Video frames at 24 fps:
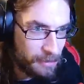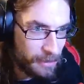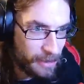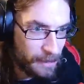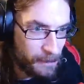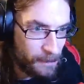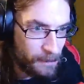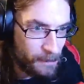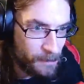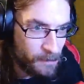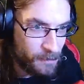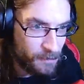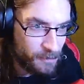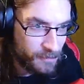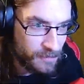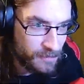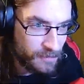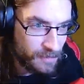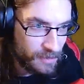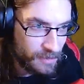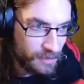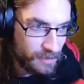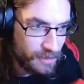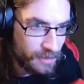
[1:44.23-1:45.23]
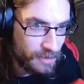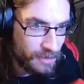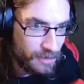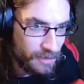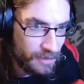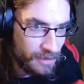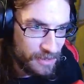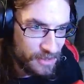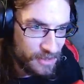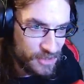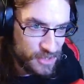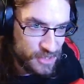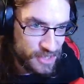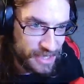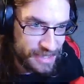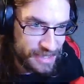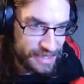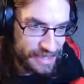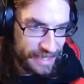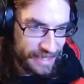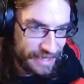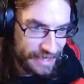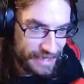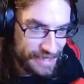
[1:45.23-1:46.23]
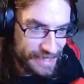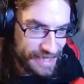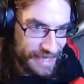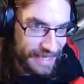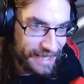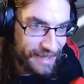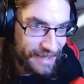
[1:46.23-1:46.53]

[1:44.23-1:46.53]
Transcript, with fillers: but it's just because I got a I